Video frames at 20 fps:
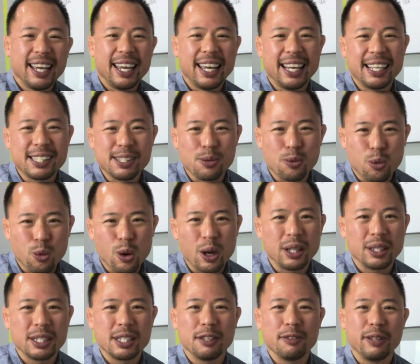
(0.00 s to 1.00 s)
It's
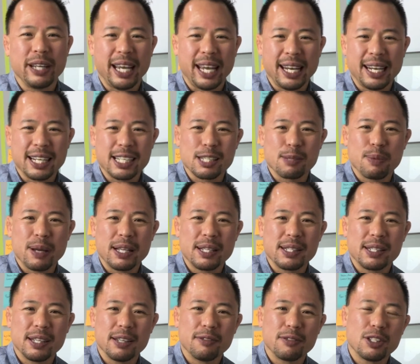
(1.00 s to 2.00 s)
relatively
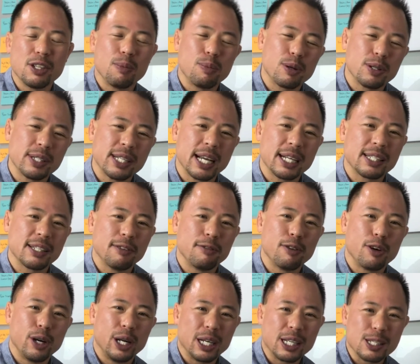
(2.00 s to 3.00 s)
inexpensive to protect a
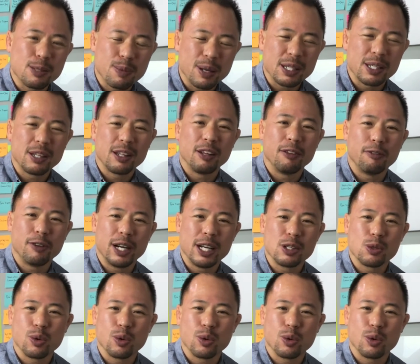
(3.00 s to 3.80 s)
very expensive device,